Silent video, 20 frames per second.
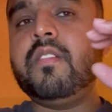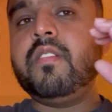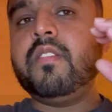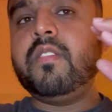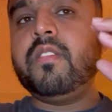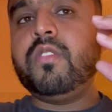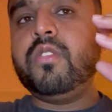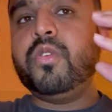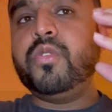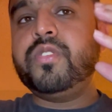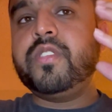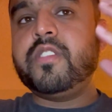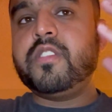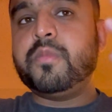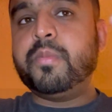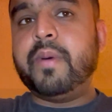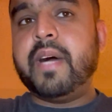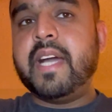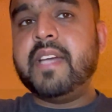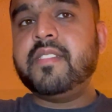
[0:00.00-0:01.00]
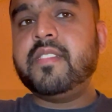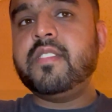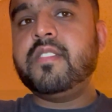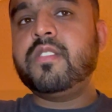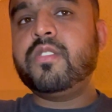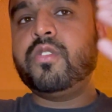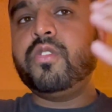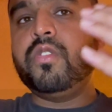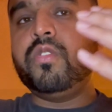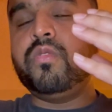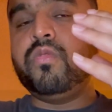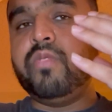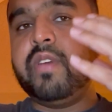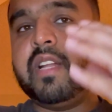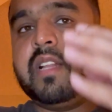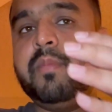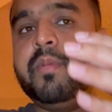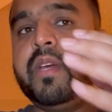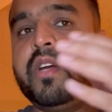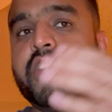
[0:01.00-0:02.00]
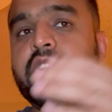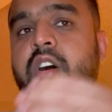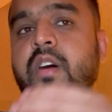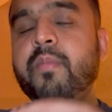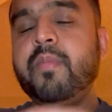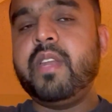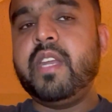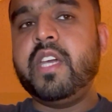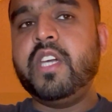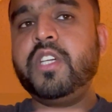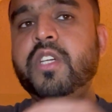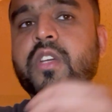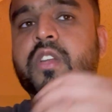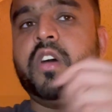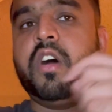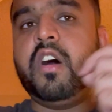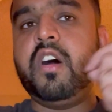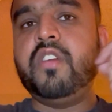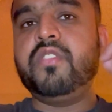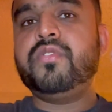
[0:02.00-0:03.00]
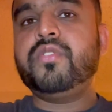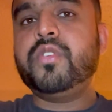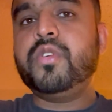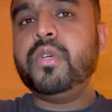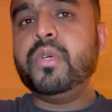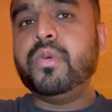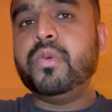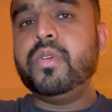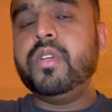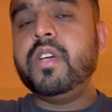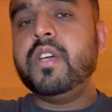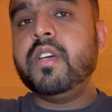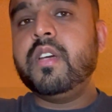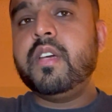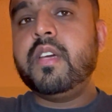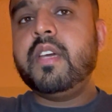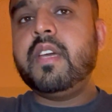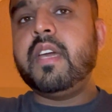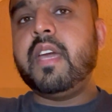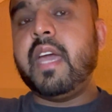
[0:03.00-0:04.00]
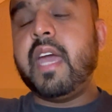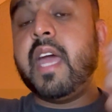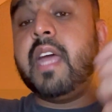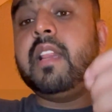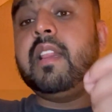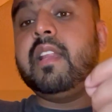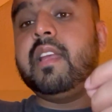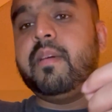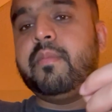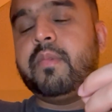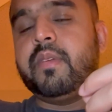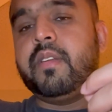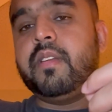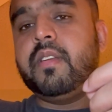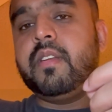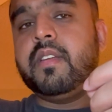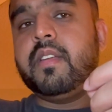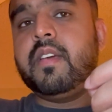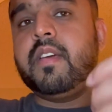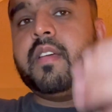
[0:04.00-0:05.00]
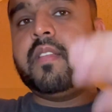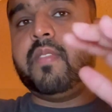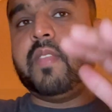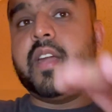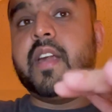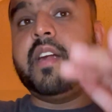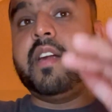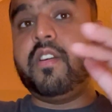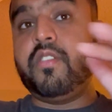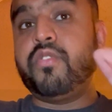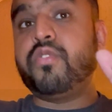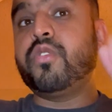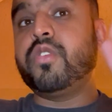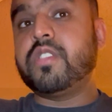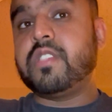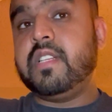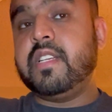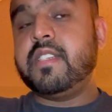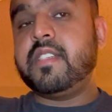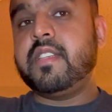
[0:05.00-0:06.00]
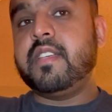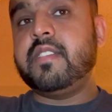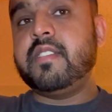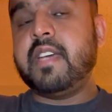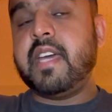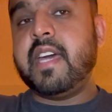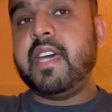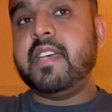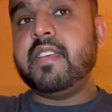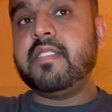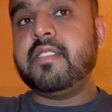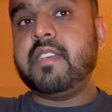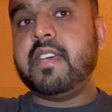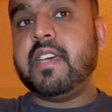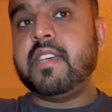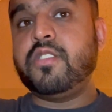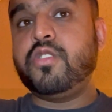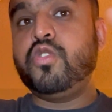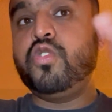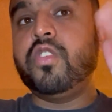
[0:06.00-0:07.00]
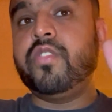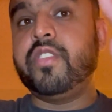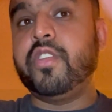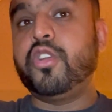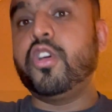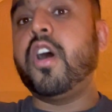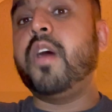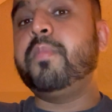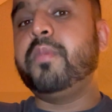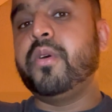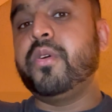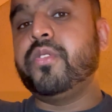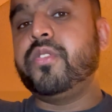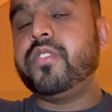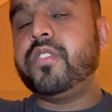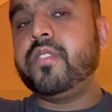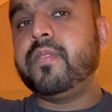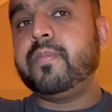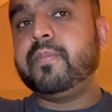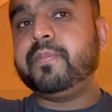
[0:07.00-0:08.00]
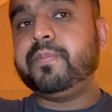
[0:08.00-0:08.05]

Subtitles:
those spices could well be a combination of oud and lemon that are of course listed as two of the top notes.